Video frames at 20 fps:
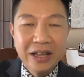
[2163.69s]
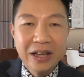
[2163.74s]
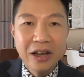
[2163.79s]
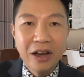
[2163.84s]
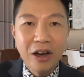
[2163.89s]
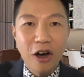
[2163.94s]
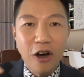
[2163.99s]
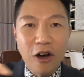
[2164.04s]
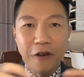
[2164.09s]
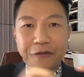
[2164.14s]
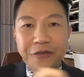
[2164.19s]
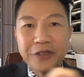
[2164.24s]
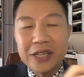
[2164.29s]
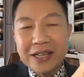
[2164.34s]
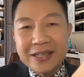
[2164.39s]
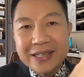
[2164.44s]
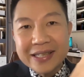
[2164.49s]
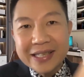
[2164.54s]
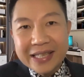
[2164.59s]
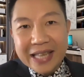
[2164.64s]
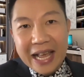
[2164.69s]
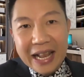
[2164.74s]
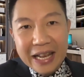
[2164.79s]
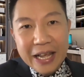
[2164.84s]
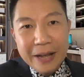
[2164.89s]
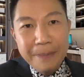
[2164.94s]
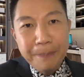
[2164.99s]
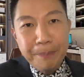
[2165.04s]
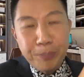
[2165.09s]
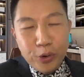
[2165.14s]
of the
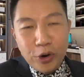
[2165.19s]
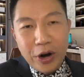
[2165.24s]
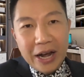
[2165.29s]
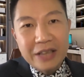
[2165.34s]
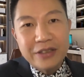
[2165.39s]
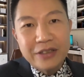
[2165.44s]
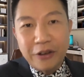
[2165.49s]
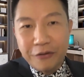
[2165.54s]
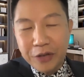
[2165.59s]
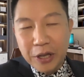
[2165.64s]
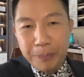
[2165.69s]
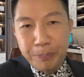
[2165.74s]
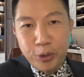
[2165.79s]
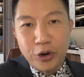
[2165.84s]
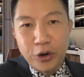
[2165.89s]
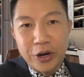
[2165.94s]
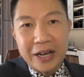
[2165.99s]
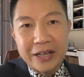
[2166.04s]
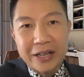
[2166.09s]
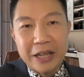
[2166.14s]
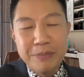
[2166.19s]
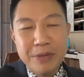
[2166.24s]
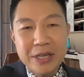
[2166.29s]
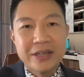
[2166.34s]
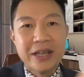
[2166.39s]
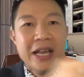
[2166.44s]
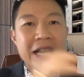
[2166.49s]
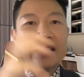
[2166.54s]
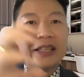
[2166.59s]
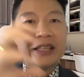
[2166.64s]
selling price of the product. That means
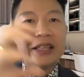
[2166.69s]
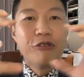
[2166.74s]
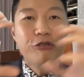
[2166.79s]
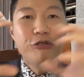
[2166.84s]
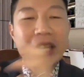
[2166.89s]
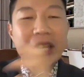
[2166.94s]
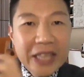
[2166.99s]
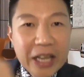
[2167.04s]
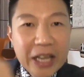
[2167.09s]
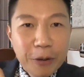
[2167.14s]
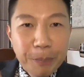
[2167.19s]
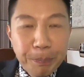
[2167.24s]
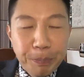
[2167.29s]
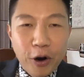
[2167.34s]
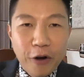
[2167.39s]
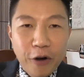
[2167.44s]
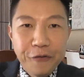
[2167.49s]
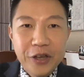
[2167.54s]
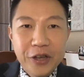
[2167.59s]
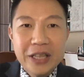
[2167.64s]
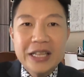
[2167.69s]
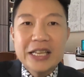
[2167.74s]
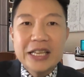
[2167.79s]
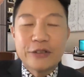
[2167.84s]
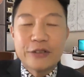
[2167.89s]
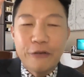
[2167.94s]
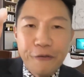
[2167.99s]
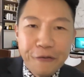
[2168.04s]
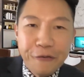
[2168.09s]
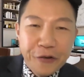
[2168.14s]
the retail profit is
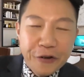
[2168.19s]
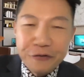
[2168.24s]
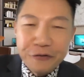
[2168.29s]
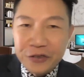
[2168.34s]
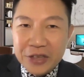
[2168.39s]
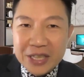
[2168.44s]
57%